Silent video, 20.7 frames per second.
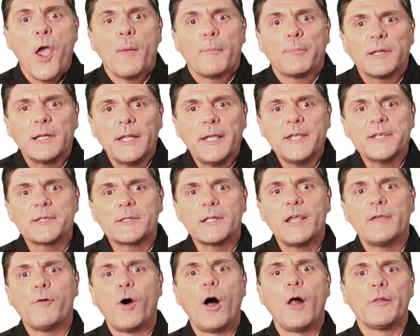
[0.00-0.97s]
Please
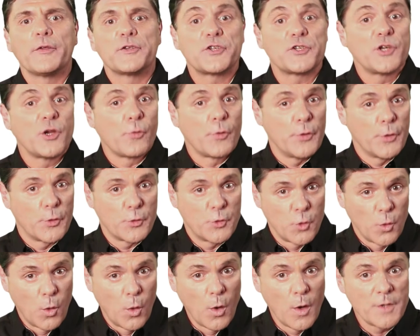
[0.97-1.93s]
leave all exterior
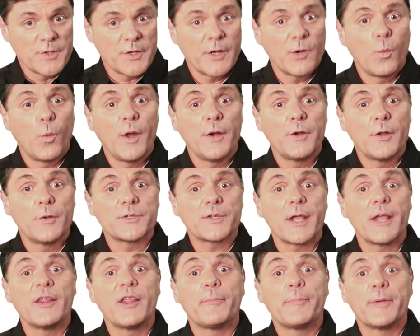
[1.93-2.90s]
doors and windows
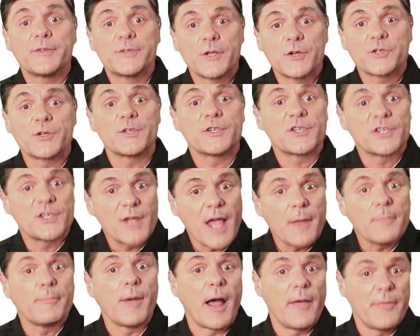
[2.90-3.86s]
in the position
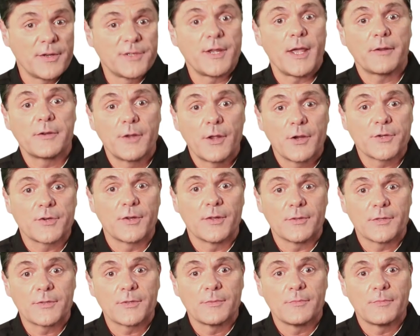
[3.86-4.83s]
set by the
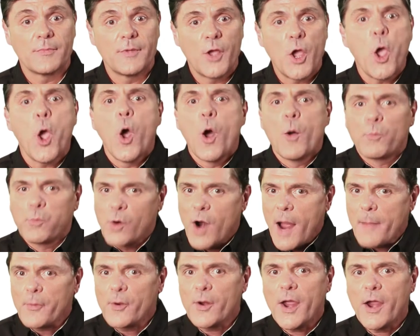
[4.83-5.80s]
technicians.
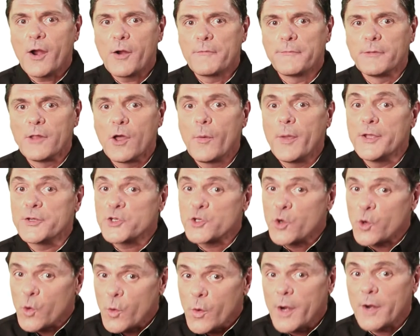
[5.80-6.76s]
Proper airflow is
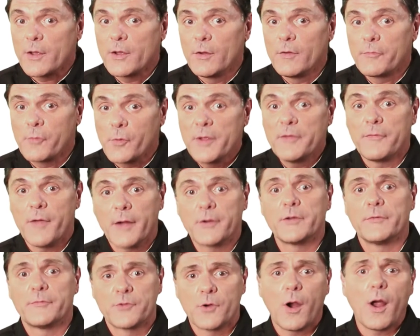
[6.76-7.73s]
critical for
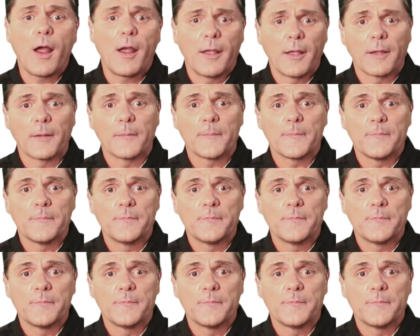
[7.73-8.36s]
effective drying.